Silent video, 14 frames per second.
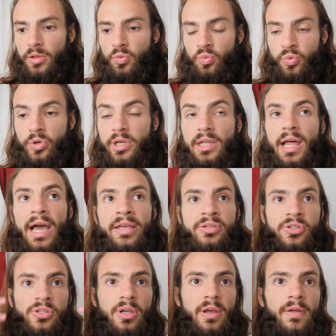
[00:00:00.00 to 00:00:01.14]

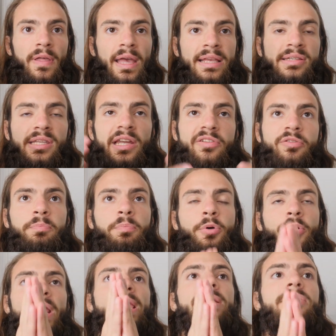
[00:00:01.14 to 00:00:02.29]
realize, instead of
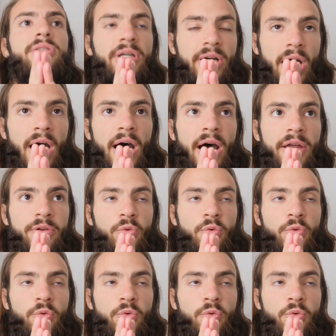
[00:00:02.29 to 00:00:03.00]
praying to God,